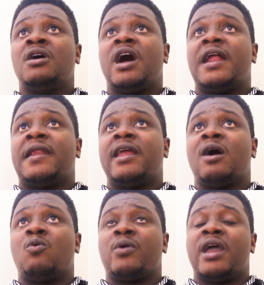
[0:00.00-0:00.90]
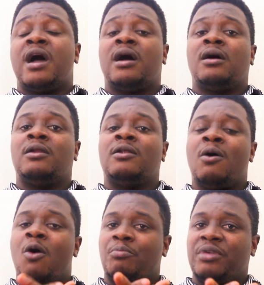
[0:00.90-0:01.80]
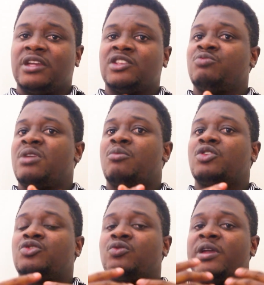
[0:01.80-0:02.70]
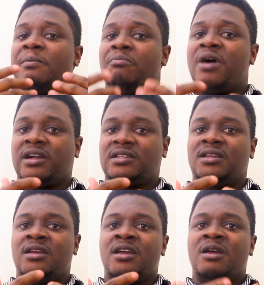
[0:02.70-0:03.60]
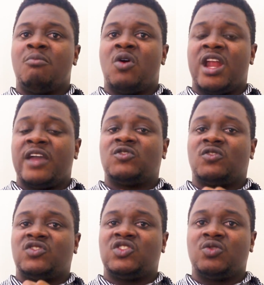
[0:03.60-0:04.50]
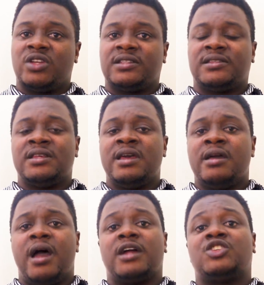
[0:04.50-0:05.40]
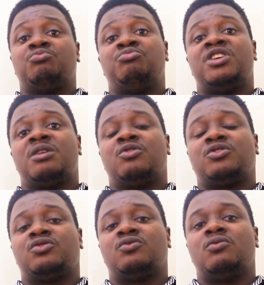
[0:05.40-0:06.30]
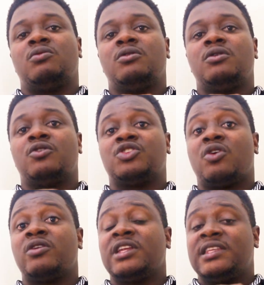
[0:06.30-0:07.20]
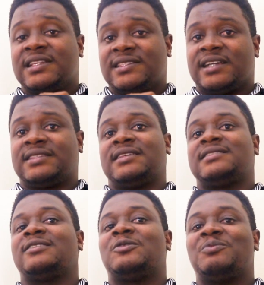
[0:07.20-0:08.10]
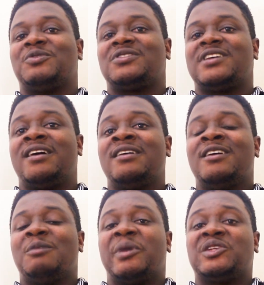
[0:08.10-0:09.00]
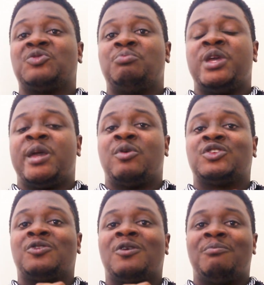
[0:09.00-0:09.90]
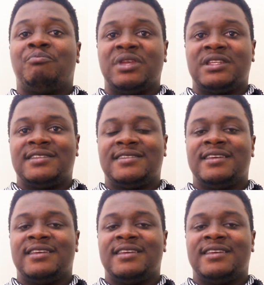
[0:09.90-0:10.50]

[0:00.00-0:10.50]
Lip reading: and we are hoping to be able to impact more lives of students, to be able to not only just access the computer, but to be able to compete